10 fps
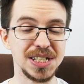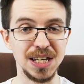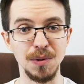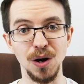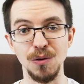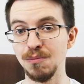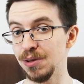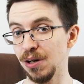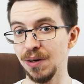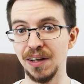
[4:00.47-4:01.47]
placebo,
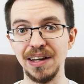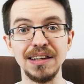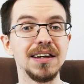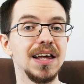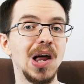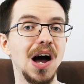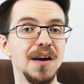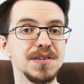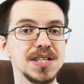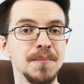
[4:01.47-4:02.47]
in our day-to-day
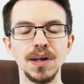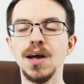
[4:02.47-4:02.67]
lives?